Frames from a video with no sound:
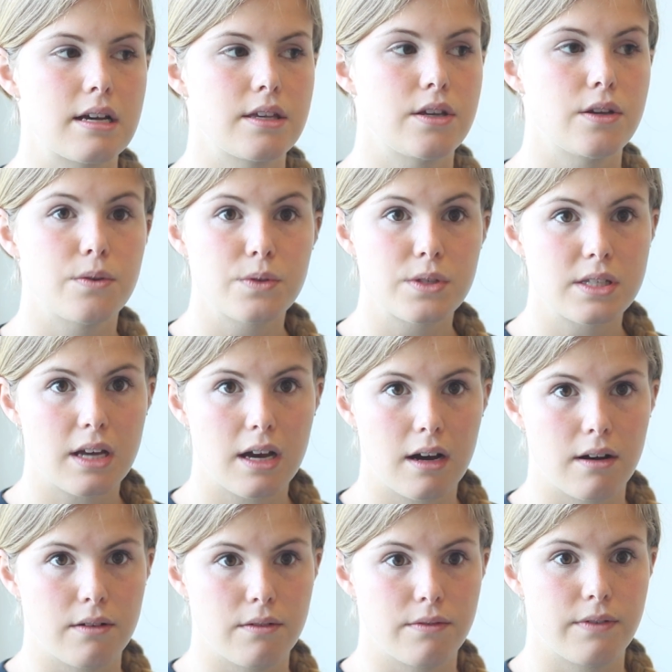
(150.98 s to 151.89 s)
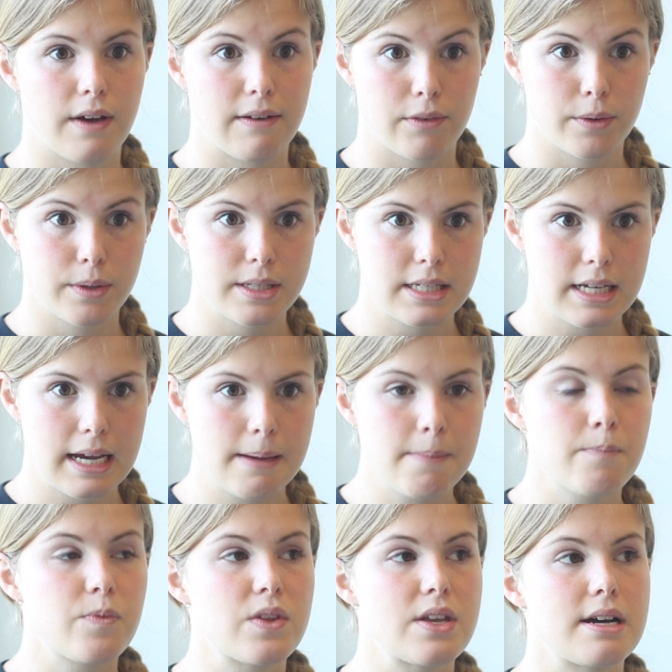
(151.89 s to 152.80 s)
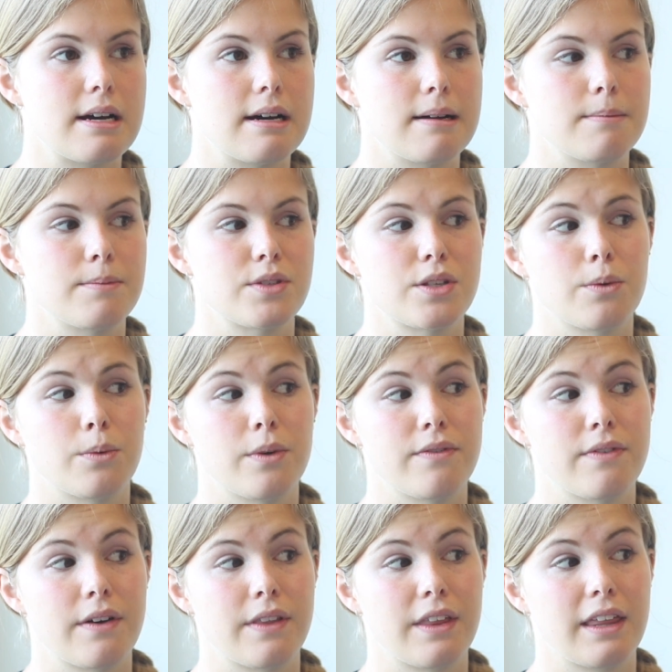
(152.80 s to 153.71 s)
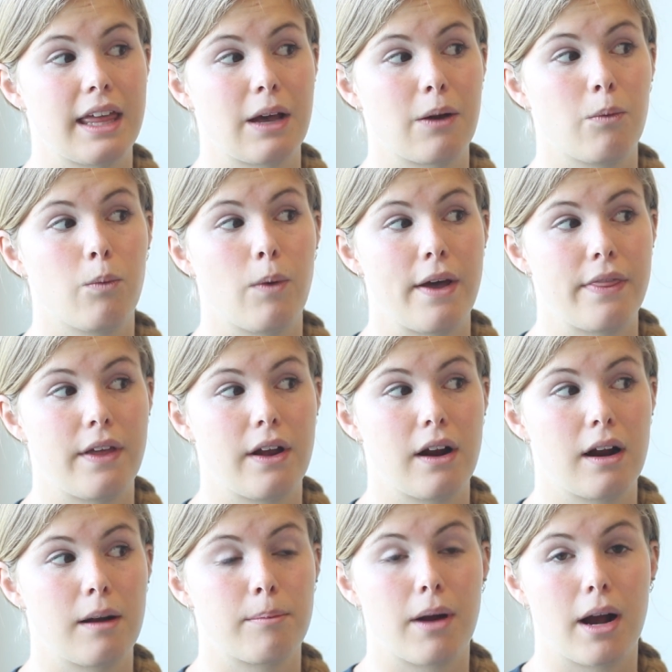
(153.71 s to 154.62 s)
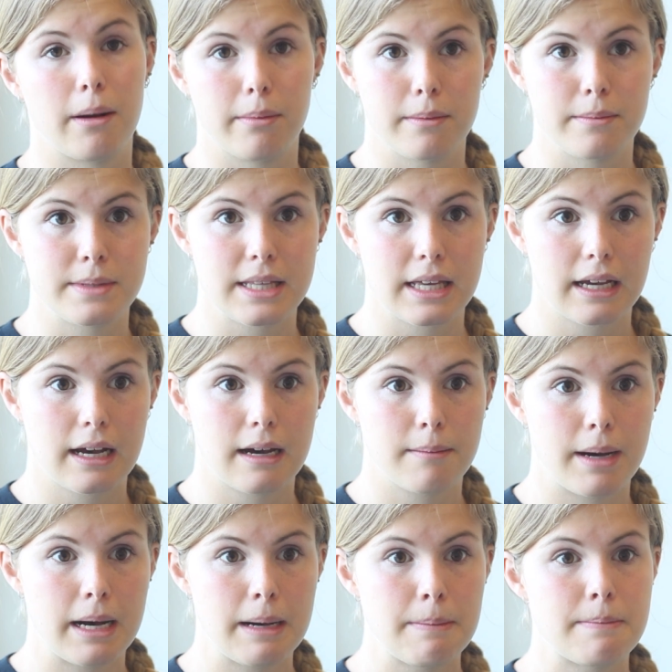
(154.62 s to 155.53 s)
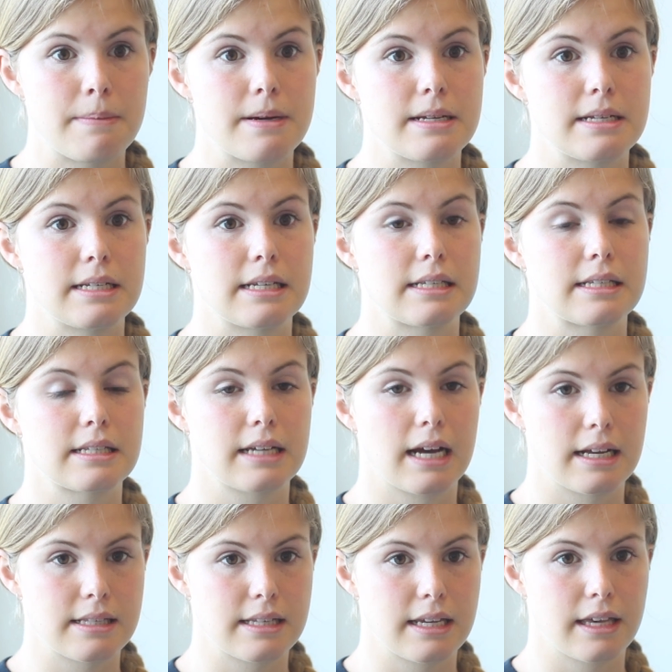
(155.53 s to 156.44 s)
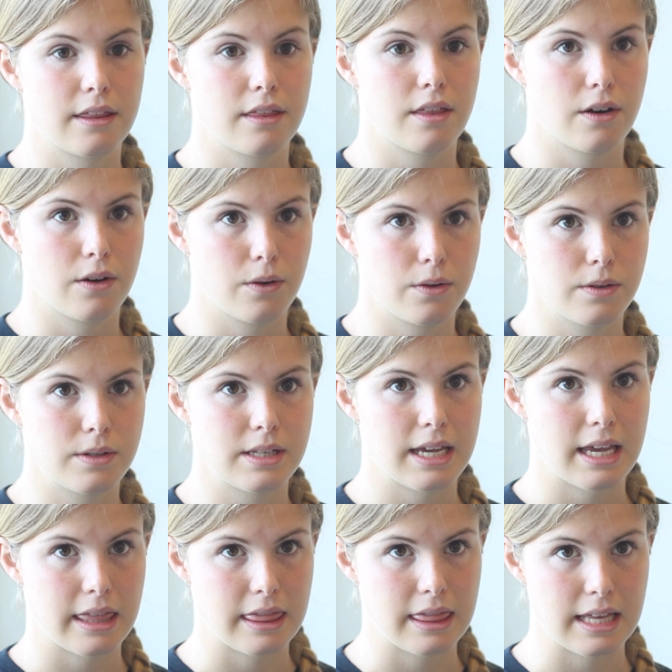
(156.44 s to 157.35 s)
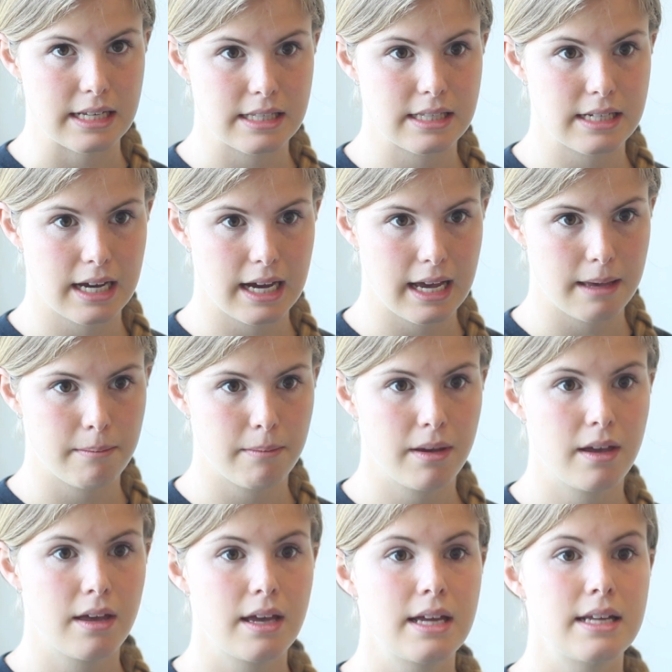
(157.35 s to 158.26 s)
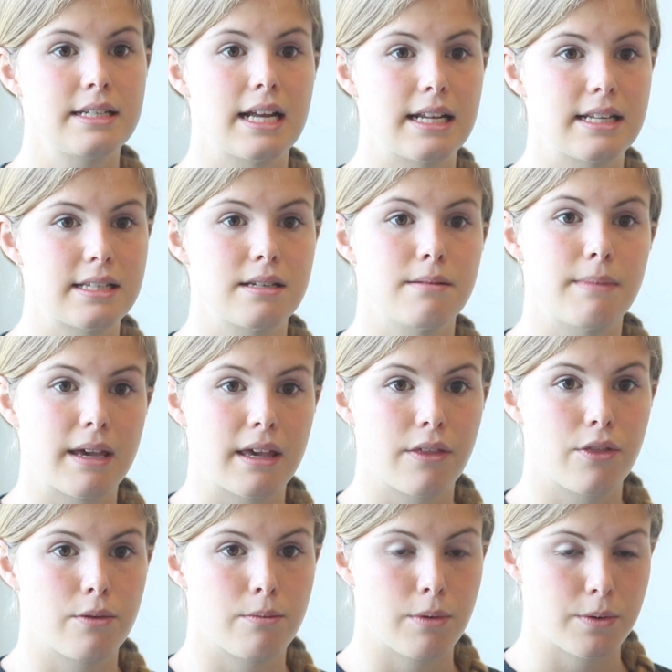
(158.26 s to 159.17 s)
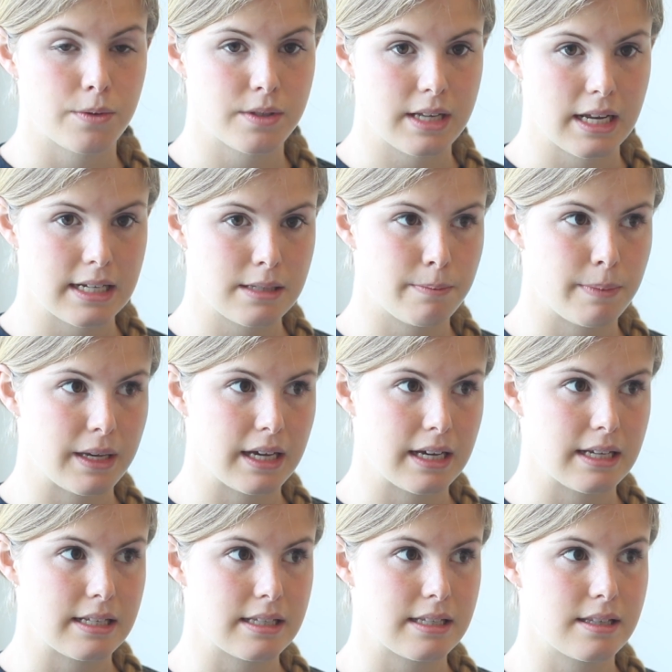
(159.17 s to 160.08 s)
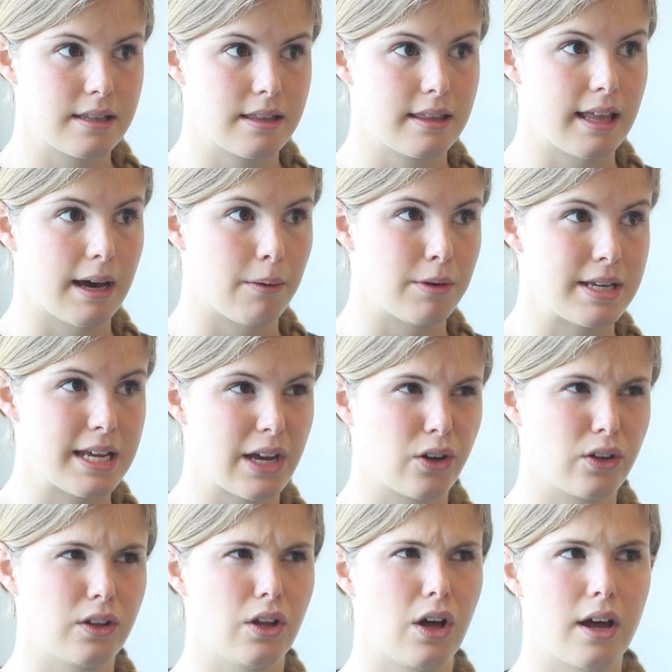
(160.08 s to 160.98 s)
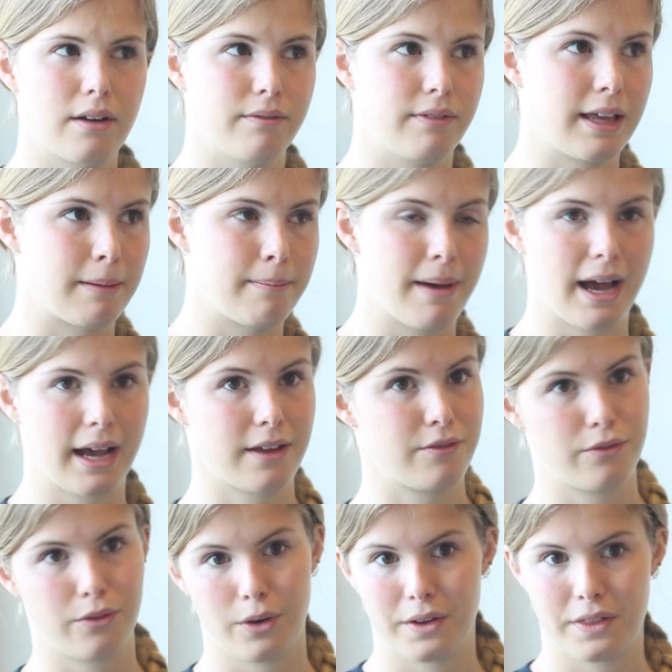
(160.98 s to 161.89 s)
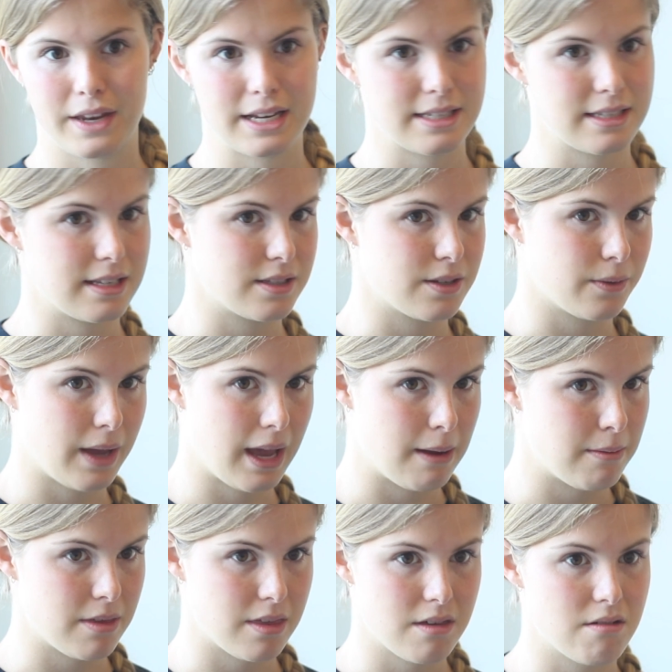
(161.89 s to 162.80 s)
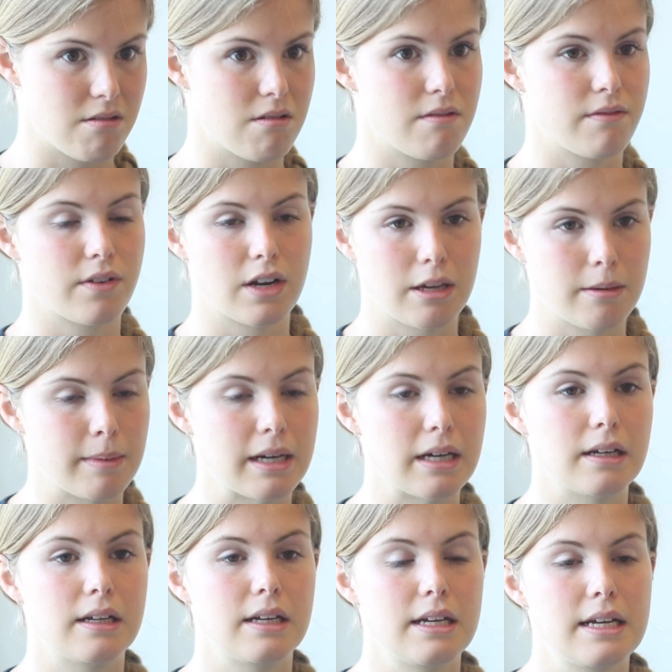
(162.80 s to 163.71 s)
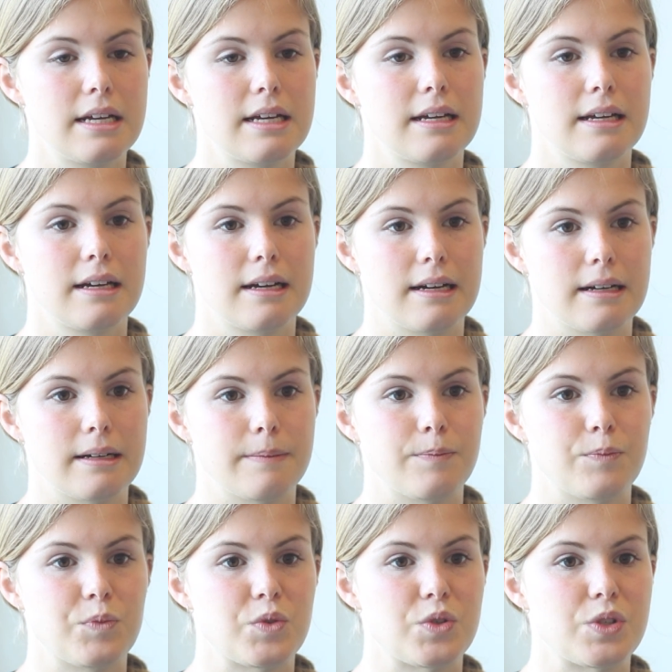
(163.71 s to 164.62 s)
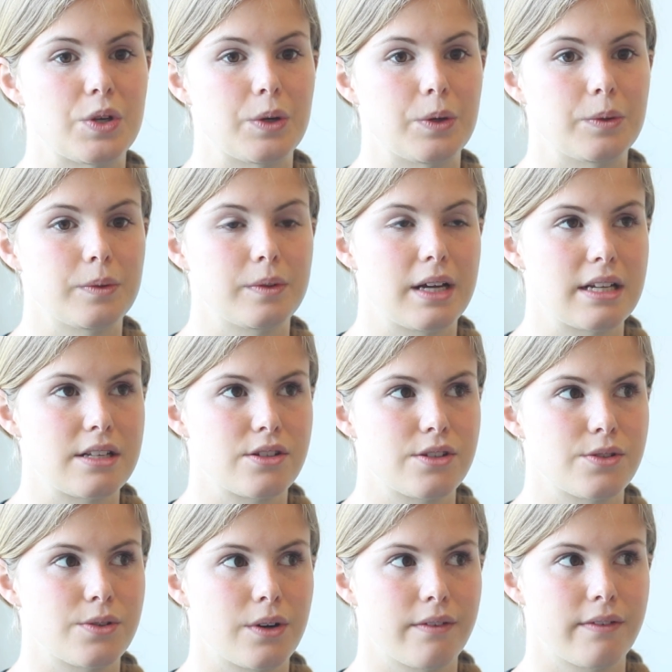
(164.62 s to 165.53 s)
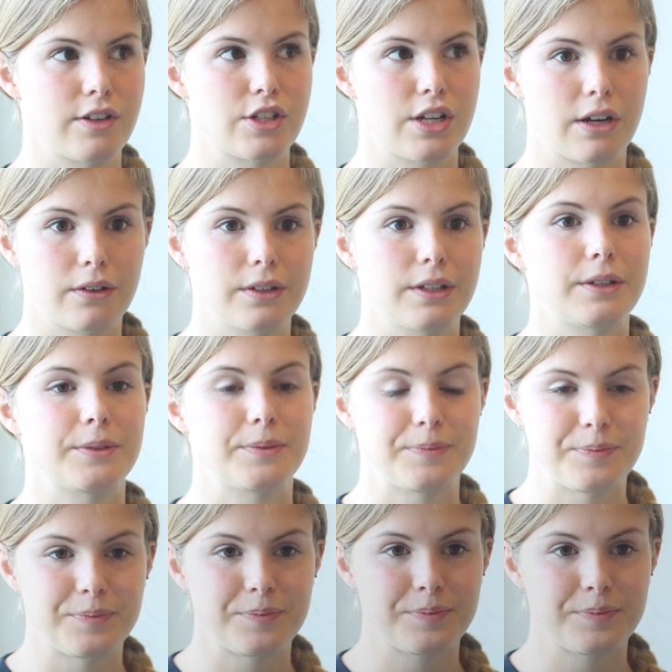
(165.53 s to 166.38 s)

use of everyone's time. So we found that when there are problems that come up, discussing those in this time tends to make the most sense, because that would take a lot of back and forth, and is this okay with you over email? So that's just sort of a general note.